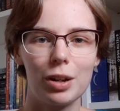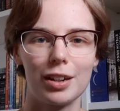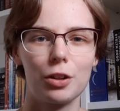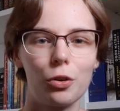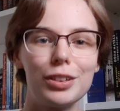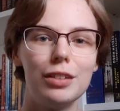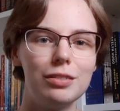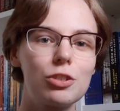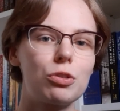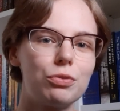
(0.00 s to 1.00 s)
I can only
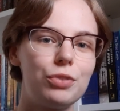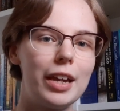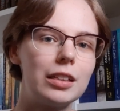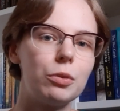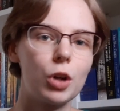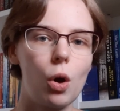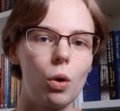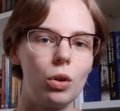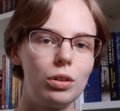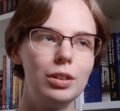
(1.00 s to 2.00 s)
sort of vaguely
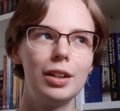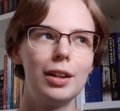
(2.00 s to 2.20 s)
recall